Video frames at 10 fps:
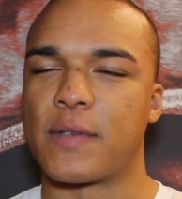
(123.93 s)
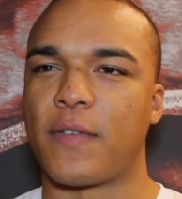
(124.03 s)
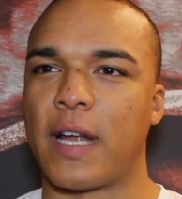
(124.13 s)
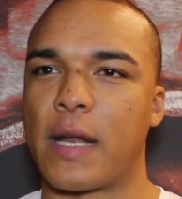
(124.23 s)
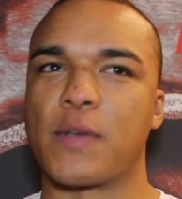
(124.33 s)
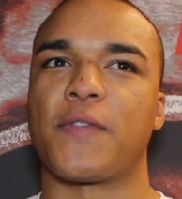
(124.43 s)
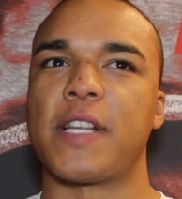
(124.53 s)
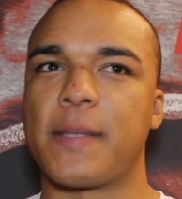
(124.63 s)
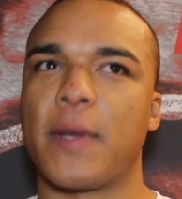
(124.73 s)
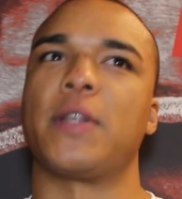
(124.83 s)
It was fun. It was
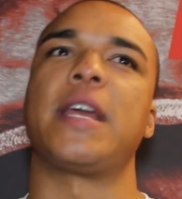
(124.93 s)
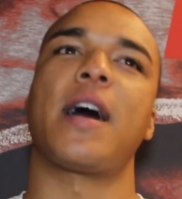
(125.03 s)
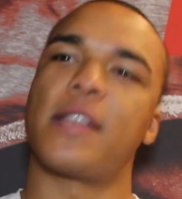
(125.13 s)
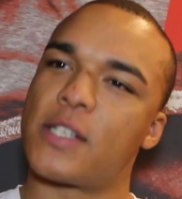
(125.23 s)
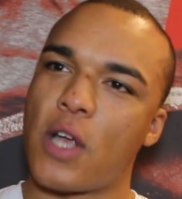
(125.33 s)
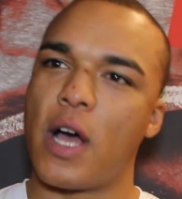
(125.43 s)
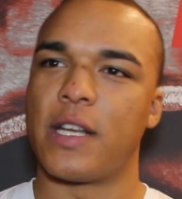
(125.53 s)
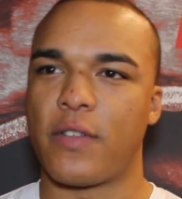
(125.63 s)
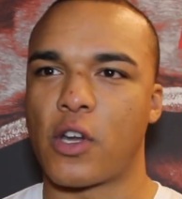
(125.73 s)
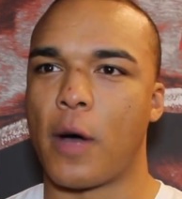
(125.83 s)
fun to be on the other
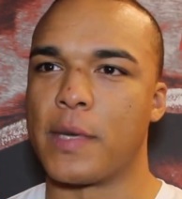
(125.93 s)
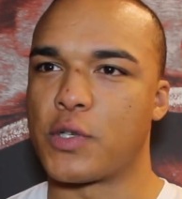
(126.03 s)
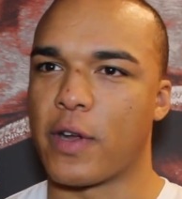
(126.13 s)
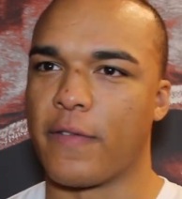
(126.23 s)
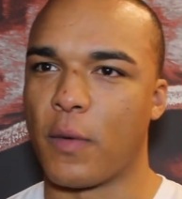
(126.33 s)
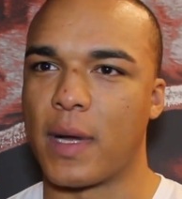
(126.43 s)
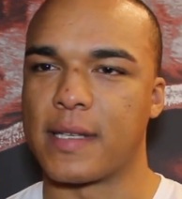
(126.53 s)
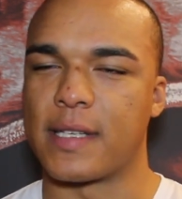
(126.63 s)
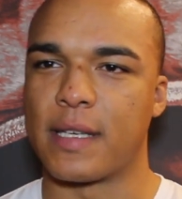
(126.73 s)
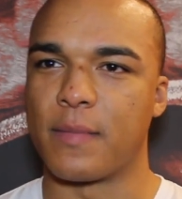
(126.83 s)
side of the commentary for
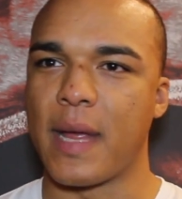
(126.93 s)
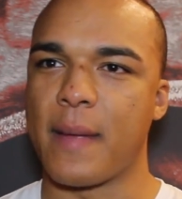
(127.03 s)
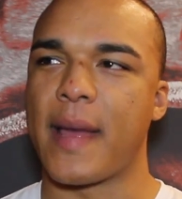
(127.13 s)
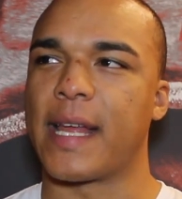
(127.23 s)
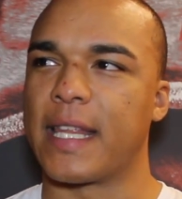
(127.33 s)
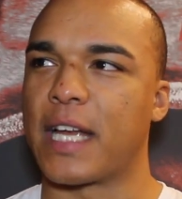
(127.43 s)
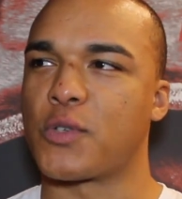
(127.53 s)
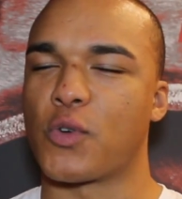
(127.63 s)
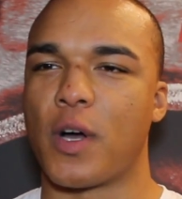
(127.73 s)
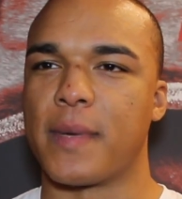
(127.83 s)
once and me making the
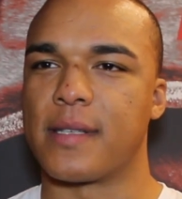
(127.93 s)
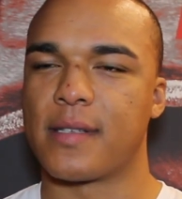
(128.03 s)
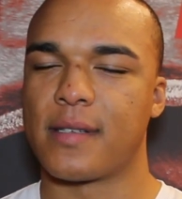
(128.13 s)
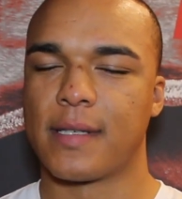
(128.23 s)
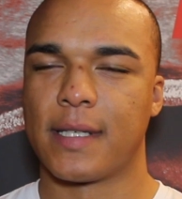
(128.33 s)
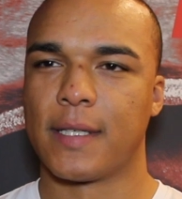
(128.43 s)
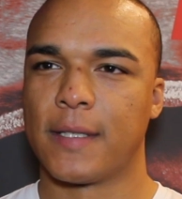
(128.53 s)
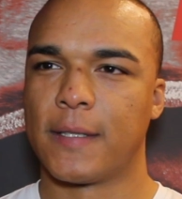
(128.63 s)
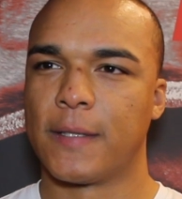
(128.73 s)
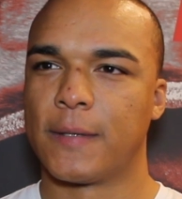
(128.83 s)
actual comments.
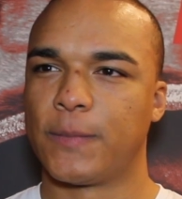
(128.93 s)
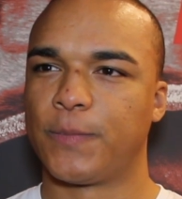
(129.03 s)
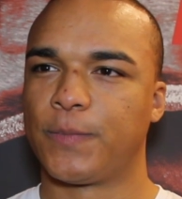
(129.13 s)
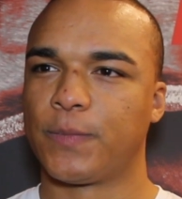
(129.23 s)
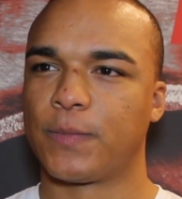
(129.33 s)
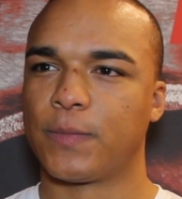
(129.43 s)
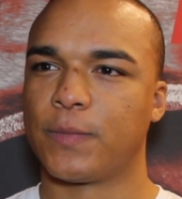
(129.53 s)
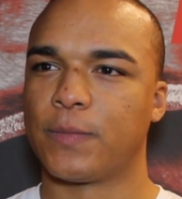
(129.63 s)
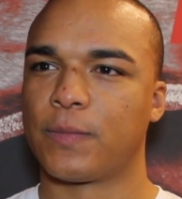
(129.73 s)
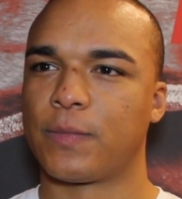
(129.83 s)
Be
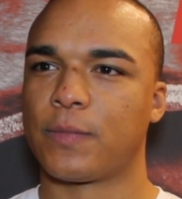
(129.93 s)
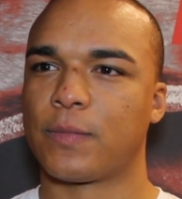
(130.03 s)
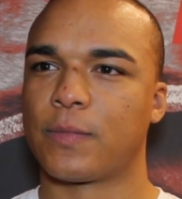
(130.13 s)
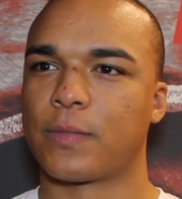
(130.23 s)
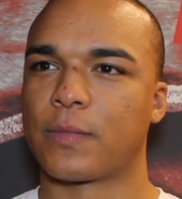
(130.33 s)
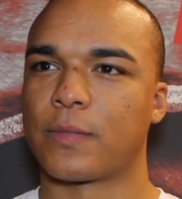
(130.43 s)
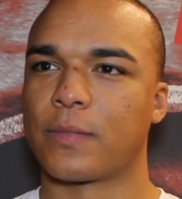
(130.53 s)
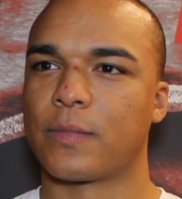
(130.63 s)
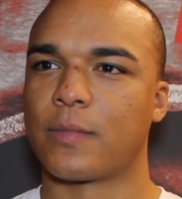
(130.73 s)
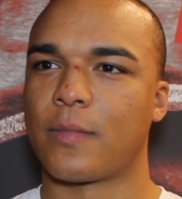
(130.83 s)
honest, much easier than fighting.